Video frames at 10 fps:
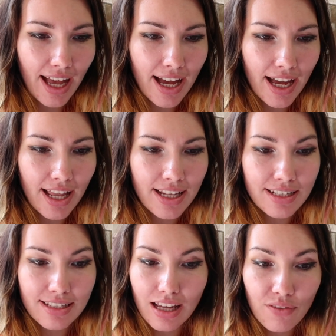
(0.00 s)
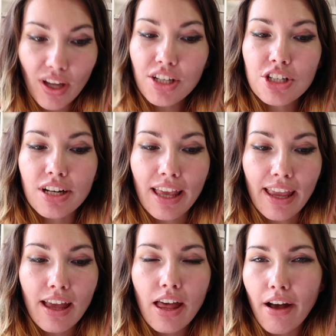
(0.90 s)
And
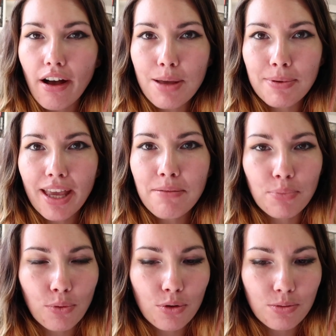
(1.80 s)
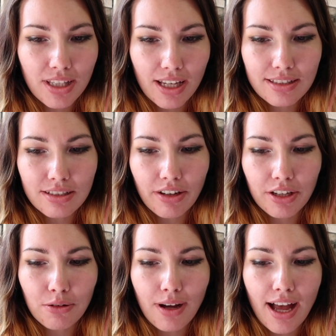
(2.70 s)
eventually I became bored with that
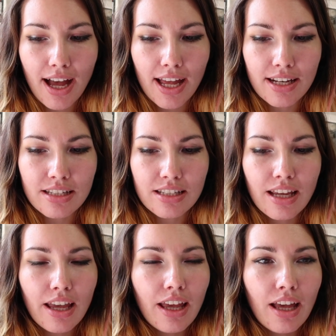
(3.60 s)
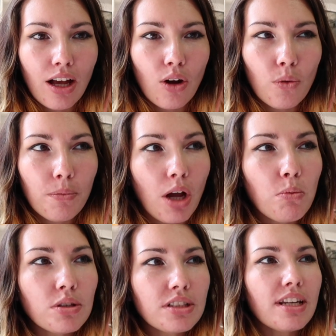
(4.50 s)
style, and I
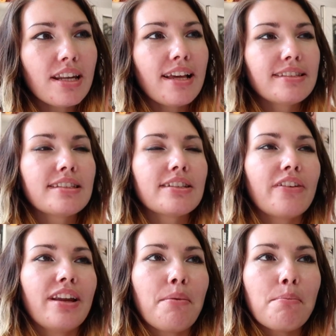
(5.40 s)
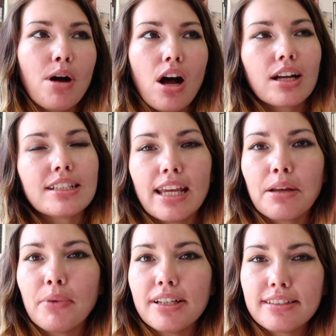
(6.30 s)
wasn't necessarily
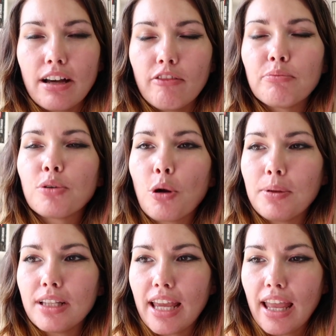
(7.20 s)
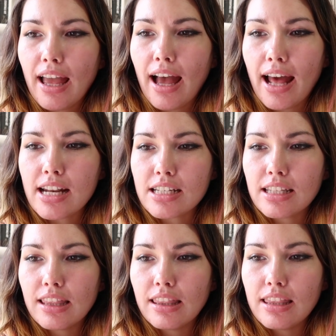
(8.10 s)
marketing myself properly
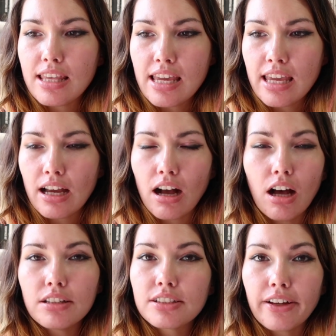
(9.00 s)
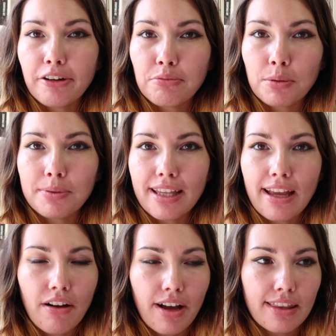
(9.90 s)
and the art style
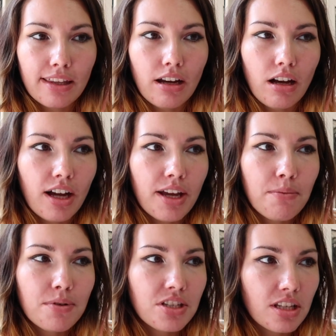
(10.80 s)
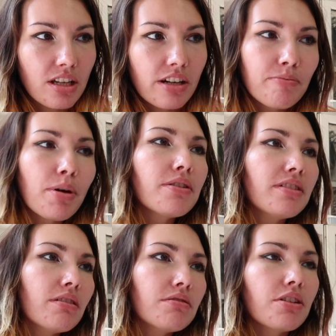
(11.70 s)
properly either. I was just kind of
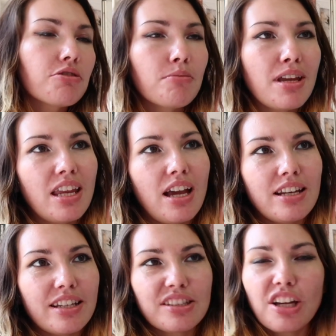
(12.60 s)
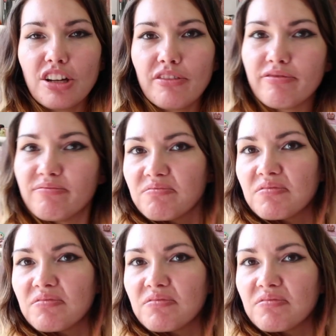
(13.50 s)
posting on social media and just kind of,